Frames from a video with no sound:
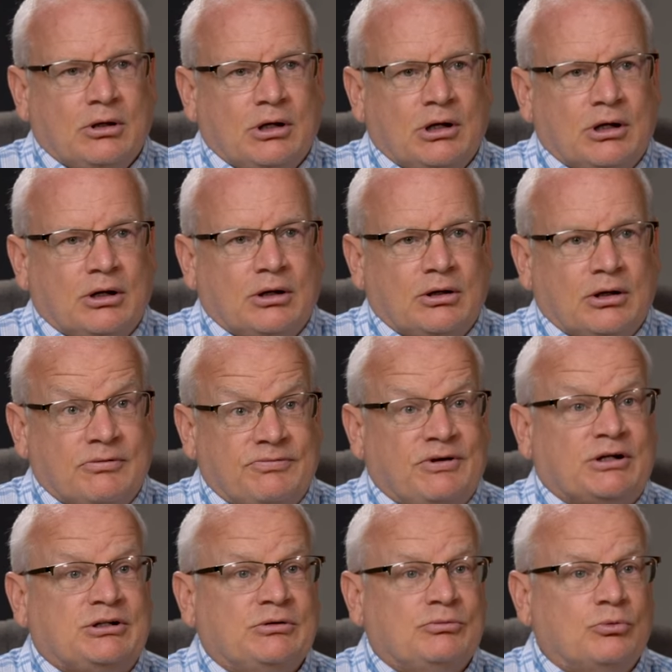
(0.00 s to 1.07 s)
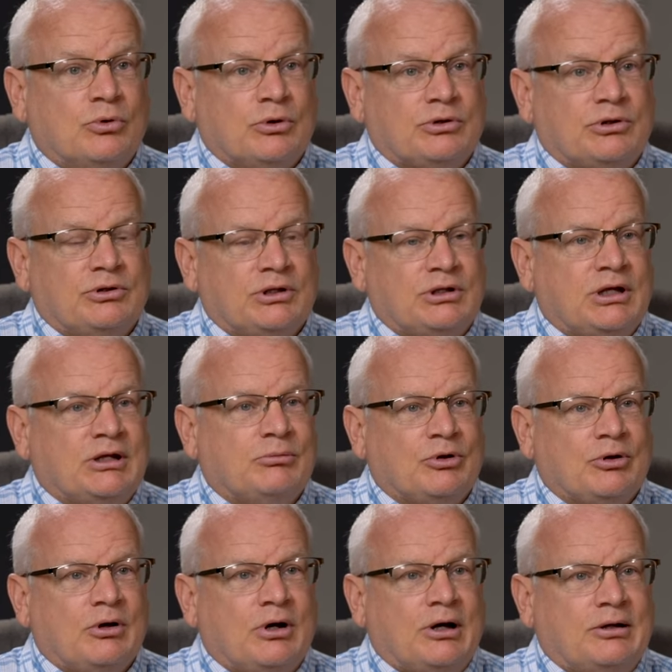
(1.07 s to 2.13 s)
uh, effective work in the kingdom of
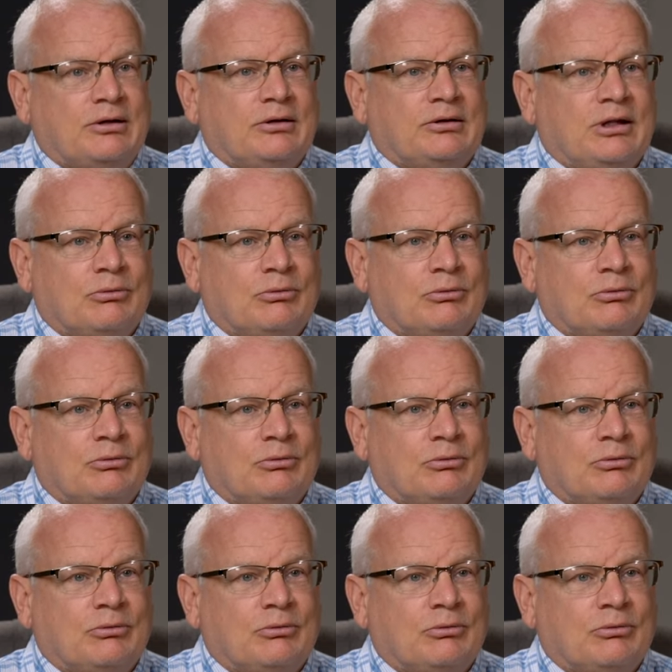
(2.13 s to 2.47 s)
God, mm-hmm.